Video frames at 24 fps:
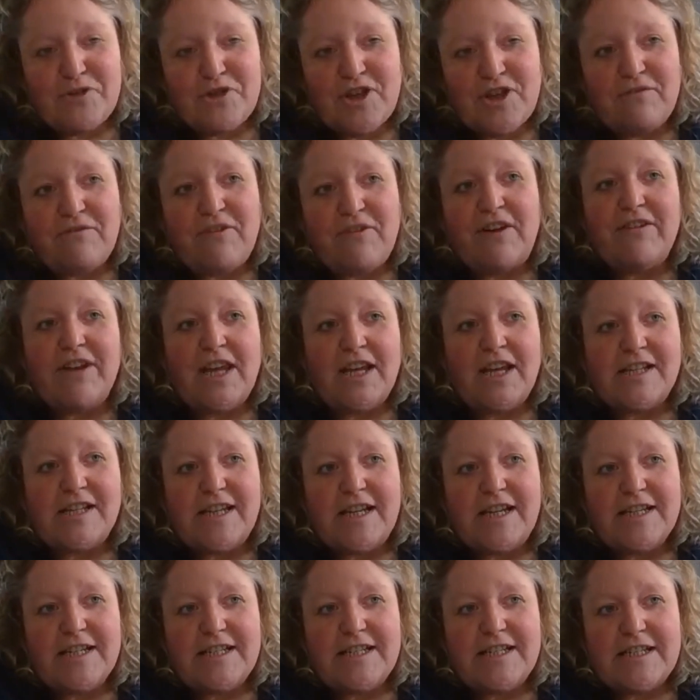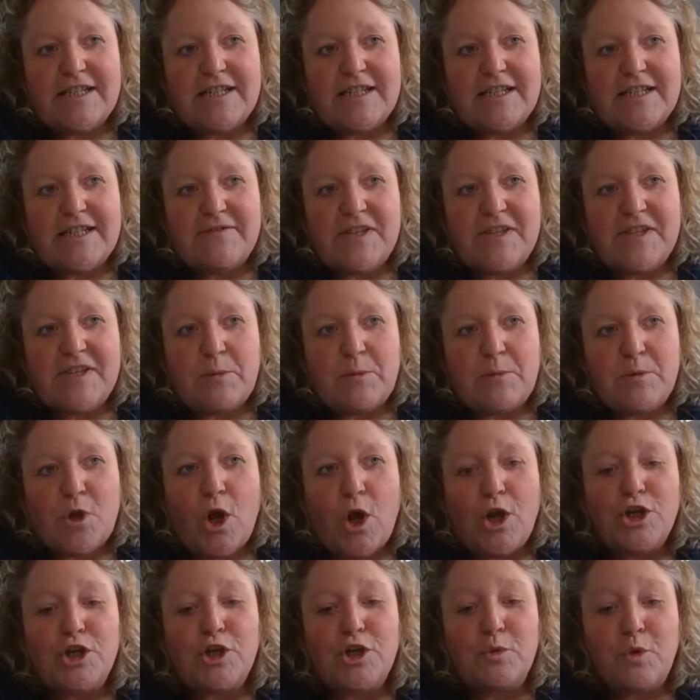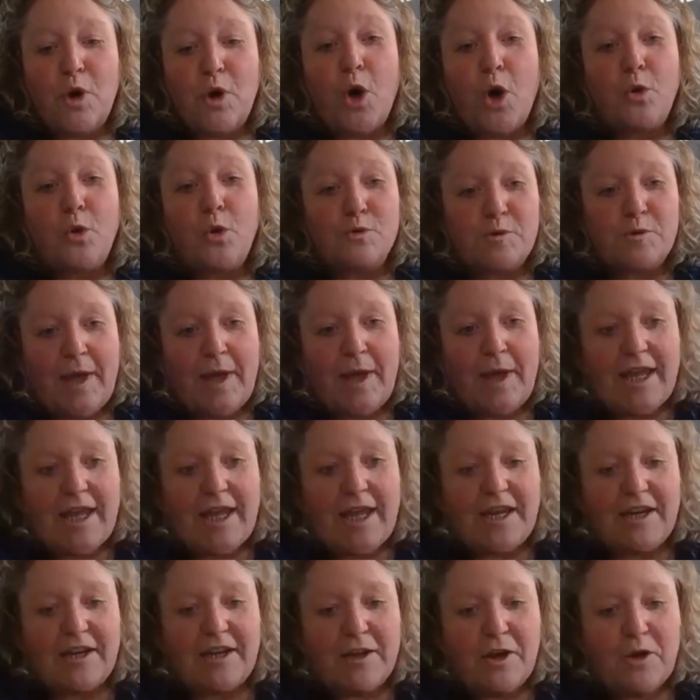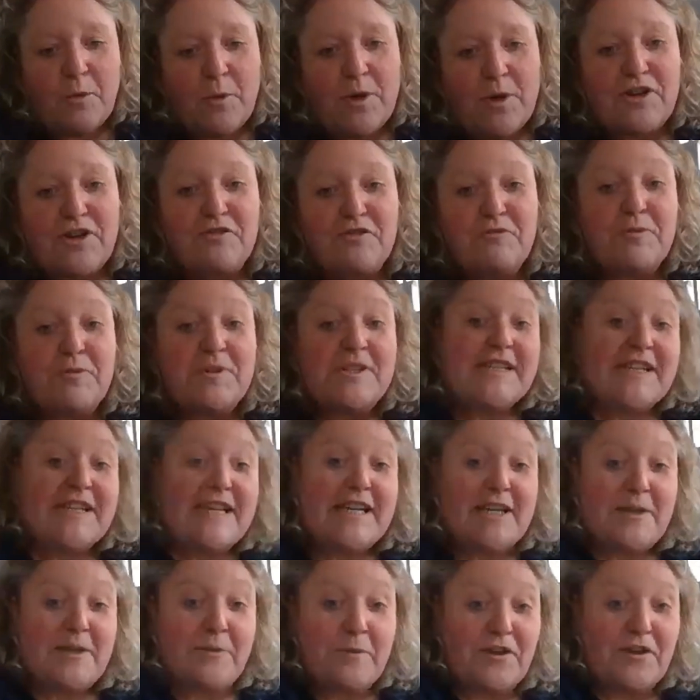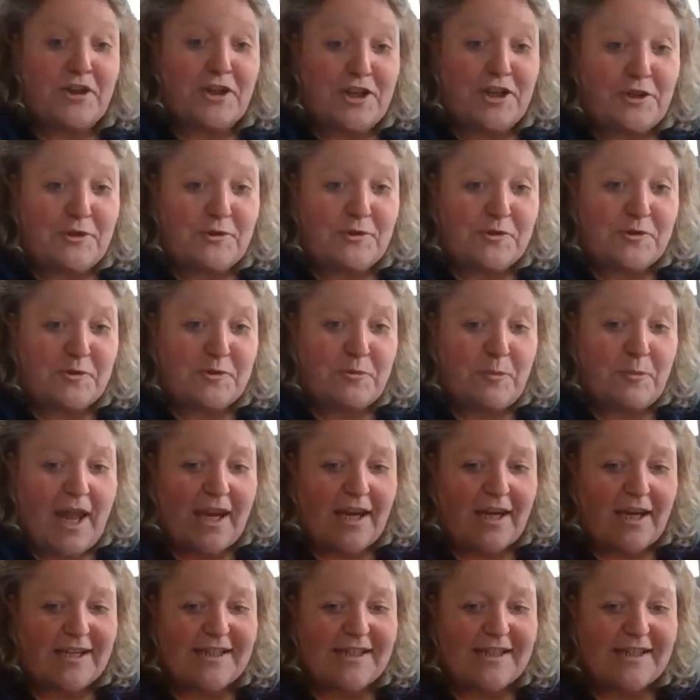get very excited if someone's got a new old pain when you've been dealing with an acute pain,